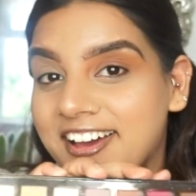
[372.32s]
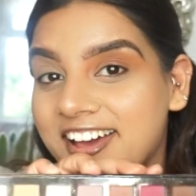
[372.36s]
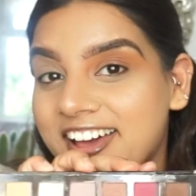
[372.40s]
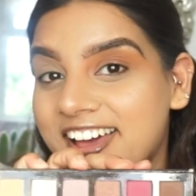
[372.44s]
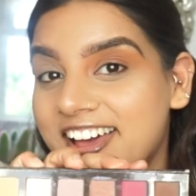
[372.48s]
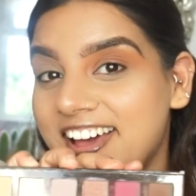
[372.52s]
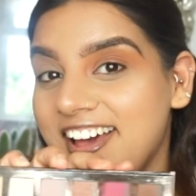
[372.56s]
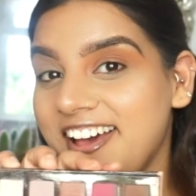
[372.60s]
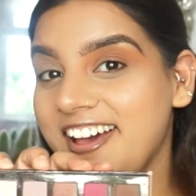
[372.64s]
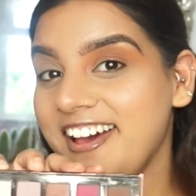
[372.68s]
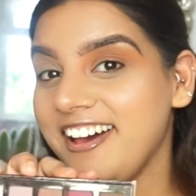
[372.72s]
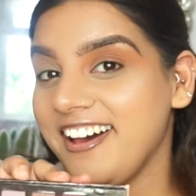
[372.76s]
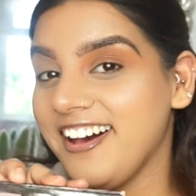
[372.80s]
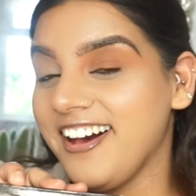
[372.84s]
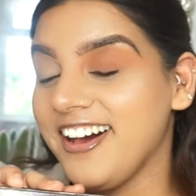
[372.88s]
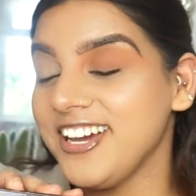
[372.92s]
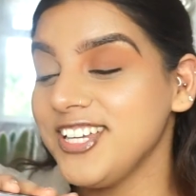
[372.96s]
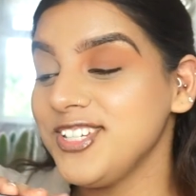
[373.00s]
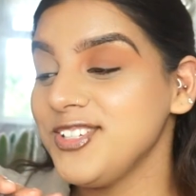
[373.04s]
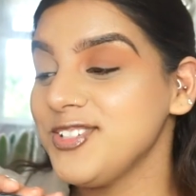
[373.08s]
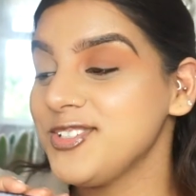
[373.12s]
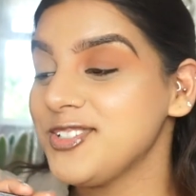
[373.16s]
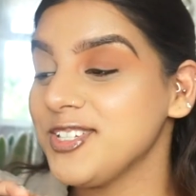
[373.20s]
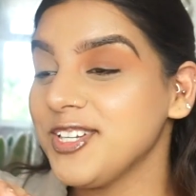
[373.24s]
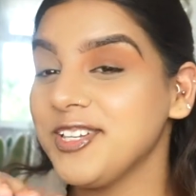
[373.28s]
I
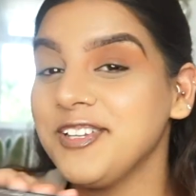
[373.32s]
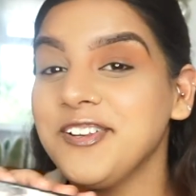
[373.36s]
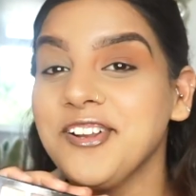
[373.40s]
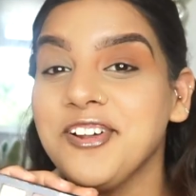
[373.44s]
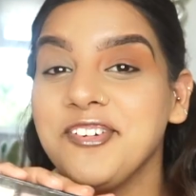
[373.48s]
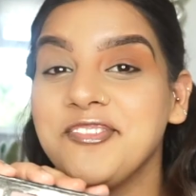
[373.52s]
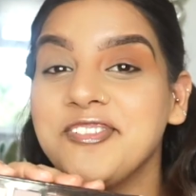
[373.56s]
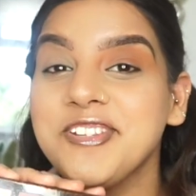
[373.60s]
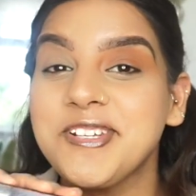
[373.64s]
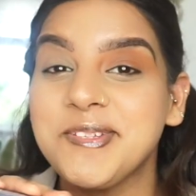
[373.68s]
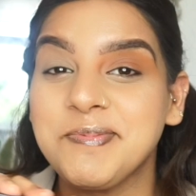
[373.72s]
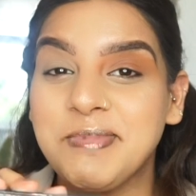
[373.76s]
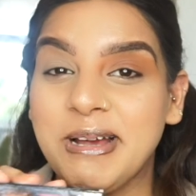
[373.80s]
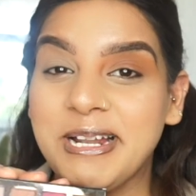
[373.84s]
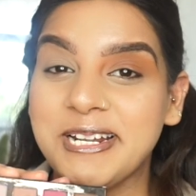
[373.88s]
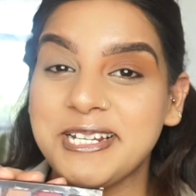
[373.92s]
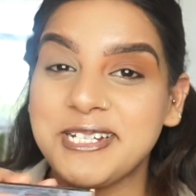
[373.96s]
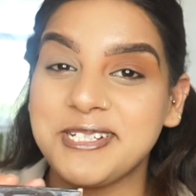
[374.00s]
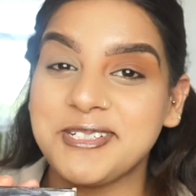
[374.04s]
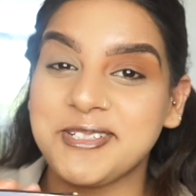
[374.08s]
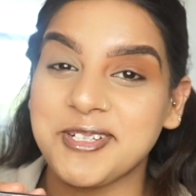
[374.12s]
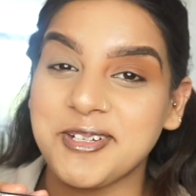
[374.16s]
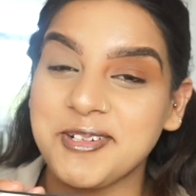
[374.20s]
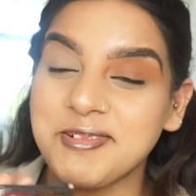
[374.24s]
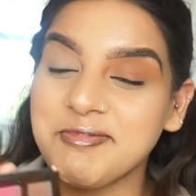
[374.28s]
used to love this
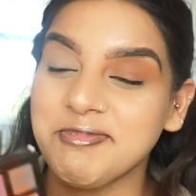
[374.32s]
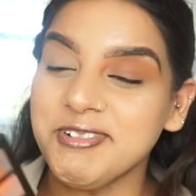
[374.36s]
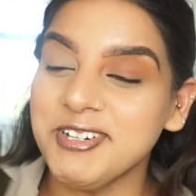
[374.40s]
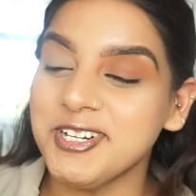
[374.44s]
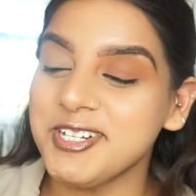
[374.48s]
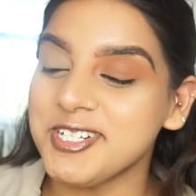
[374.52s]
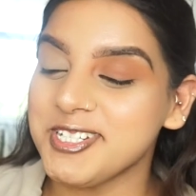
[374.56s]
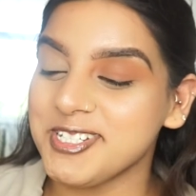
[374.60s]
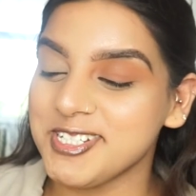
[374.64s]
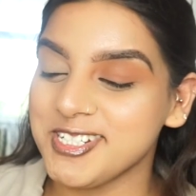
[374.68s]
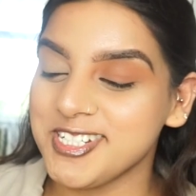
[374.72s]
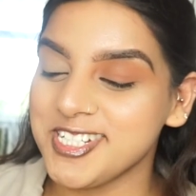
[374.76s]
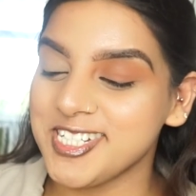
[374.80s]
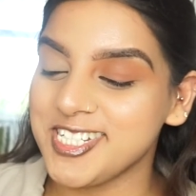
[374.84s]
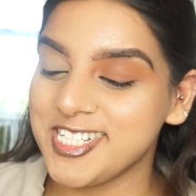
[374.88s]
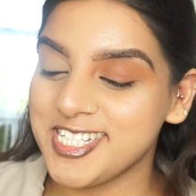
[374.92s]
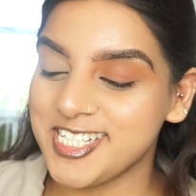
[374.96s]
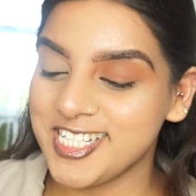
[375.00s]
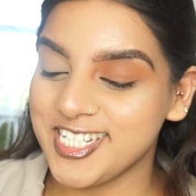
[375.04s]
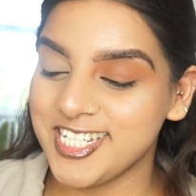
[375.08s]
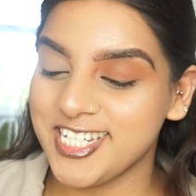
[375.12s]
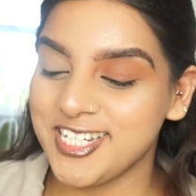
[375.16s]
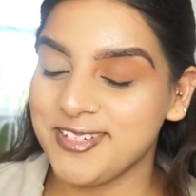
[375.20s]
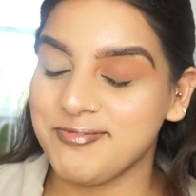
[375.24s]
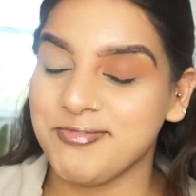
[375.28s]
palette so much. This is
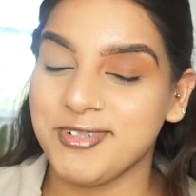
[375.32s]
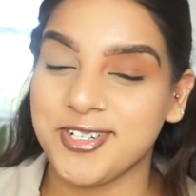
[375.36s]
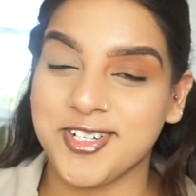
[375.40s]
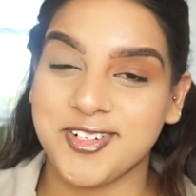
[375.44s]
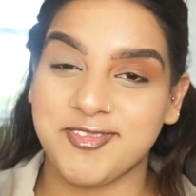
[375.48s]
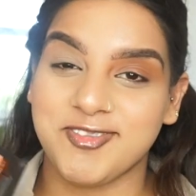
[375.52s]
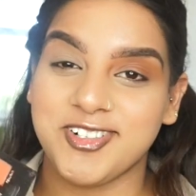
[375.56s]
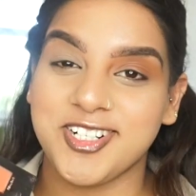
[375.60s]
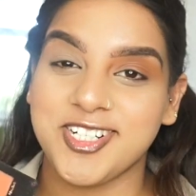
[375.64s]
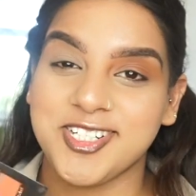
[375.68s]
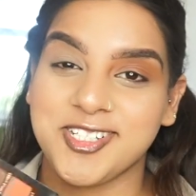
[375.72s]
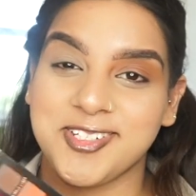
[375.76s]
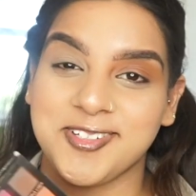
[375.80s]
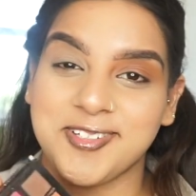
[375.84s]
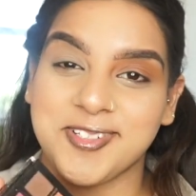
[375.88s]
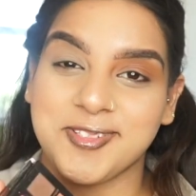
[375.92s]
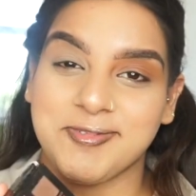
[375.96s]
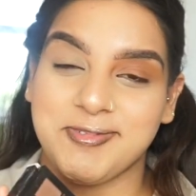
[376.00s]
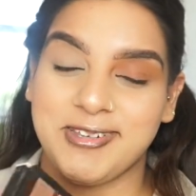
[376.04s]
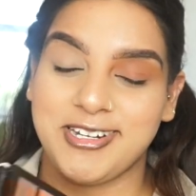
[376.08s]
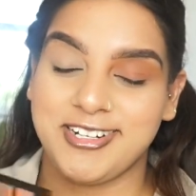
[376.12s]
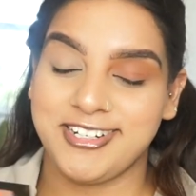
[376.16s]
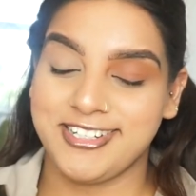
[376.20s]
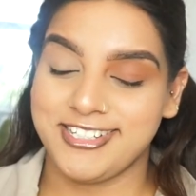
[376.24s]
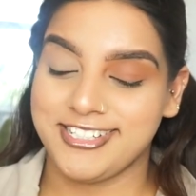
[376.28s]
the Modern Renaissance
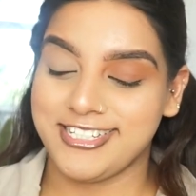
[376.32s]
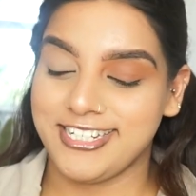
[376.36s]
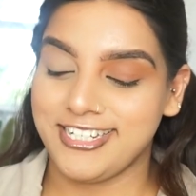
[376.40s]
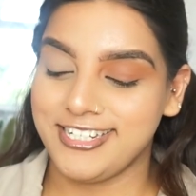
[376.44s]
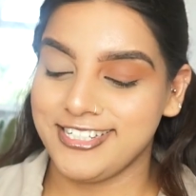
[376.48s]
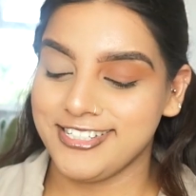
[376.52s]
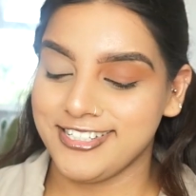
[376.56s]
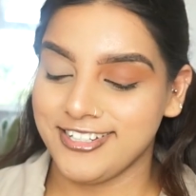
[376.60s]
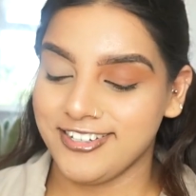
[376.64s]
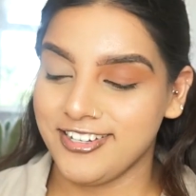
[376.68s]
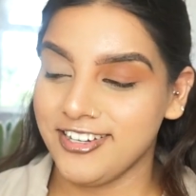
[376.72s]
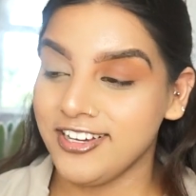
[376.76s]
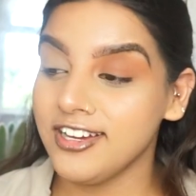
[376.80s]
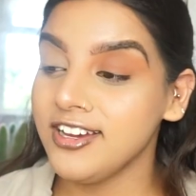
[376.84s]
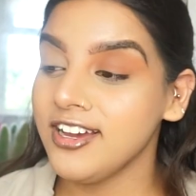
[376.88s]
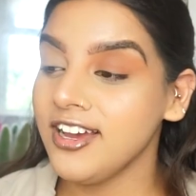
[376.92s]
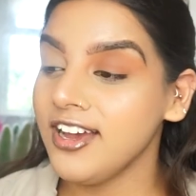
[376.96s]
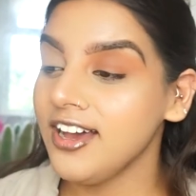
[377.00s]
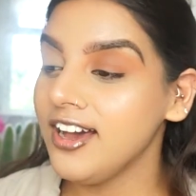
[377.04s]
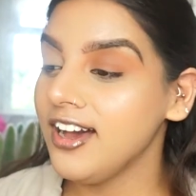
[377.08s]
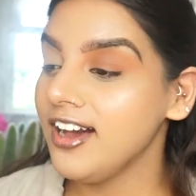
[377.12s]
by Anastasia.